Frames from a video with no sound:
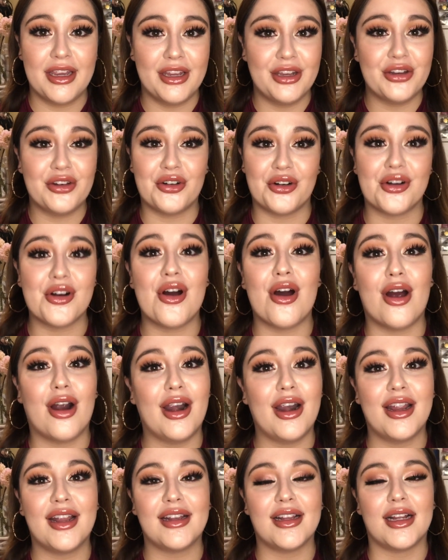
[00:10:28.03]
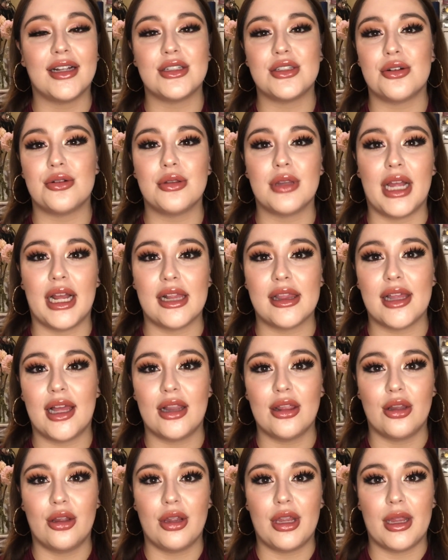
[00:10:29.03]
in your car, and I don't like
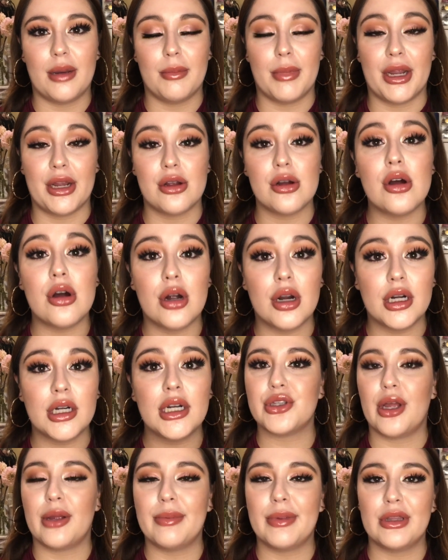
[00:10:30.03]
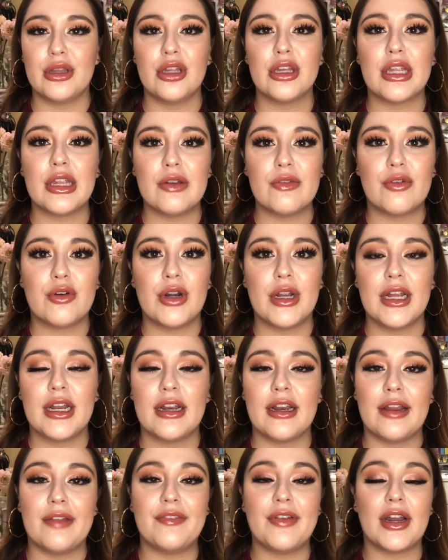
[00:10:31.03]
that look in my car. So I've been looking for it,
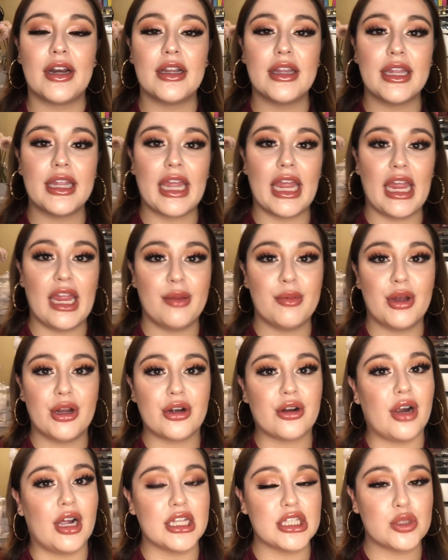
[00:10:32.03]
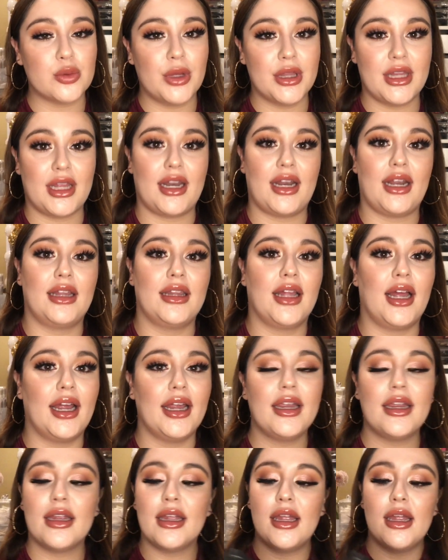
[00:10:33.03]
and I finally came across one that I
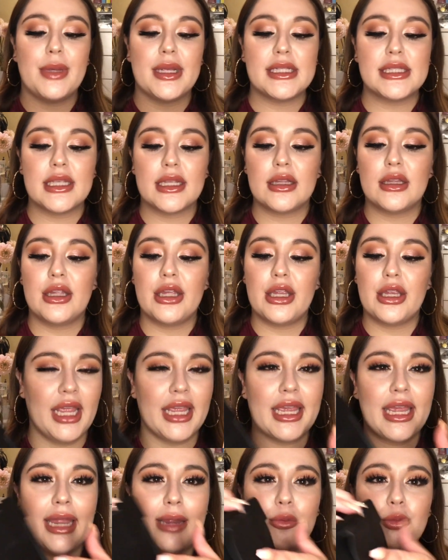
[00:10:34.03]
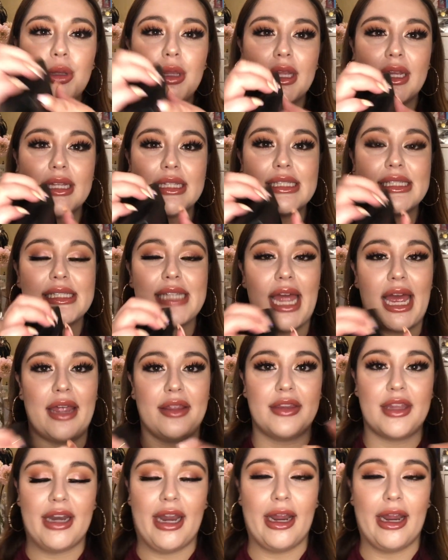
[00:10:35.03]
like. Basically, it came with like a stand that